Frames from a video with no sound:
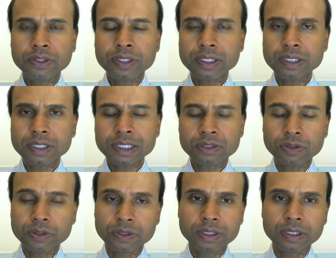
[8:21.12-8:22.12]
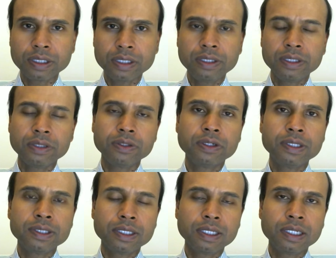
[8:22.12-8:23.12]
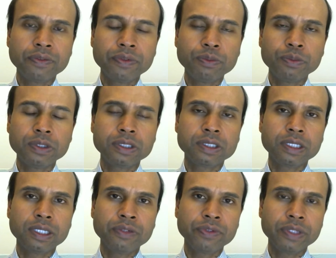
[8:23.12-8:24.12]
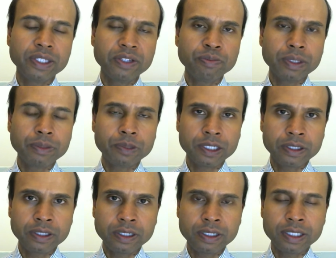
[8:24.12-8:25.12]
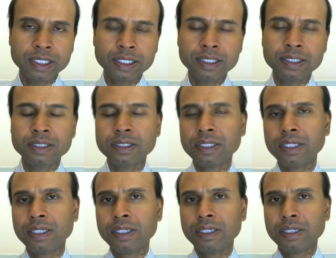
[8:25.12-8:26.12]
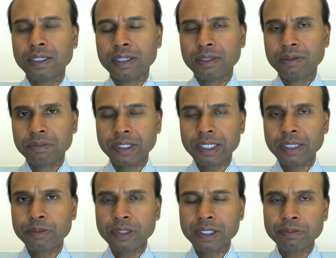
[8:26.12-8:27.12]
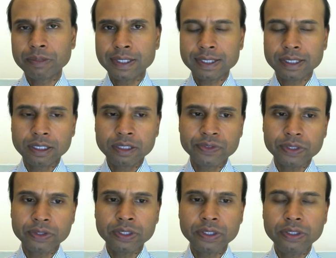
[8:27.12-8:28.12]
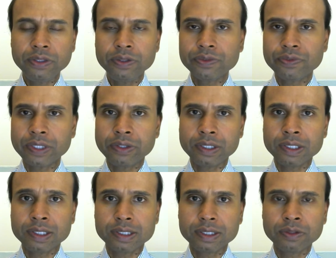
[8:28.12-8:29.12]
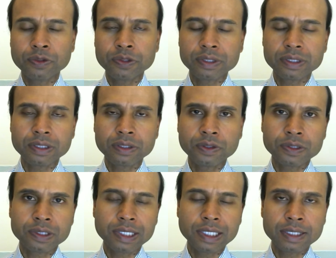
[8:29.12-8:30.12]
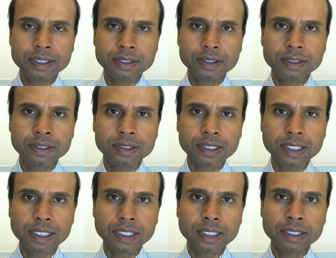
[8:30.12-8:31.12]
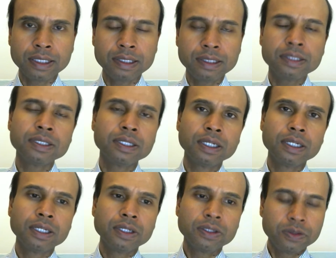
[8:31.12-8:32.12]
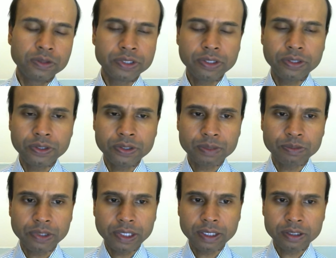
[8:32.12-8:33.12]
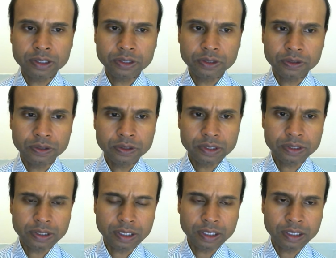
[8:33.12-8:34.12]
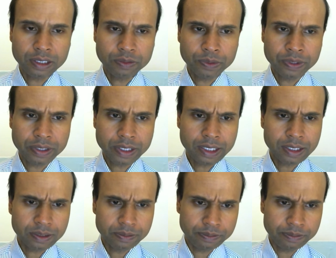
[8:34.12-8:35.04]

so you can just, or, you know, God is the love in which I forgive my brother and my neighbor and myself. So you can use various course, course lessons and also use some of the other tools uh, with that.